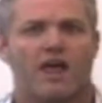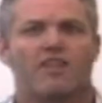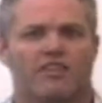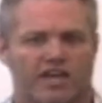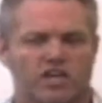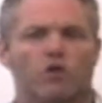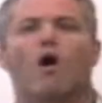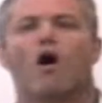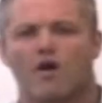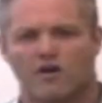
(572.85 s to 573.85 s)
then you
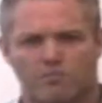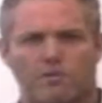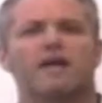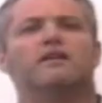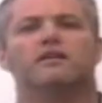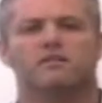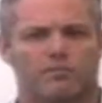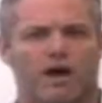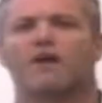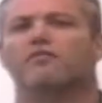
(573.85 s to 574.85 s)
are dependent
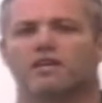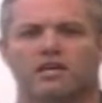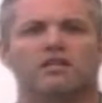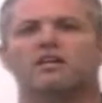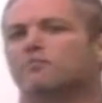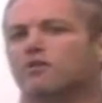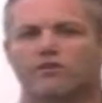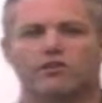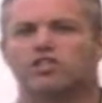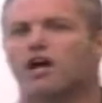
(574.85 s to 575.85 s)
upon the income of
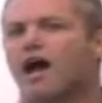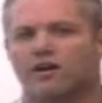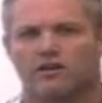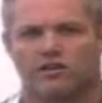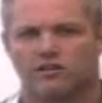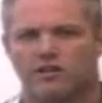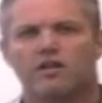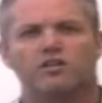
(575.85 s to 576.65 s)
your child,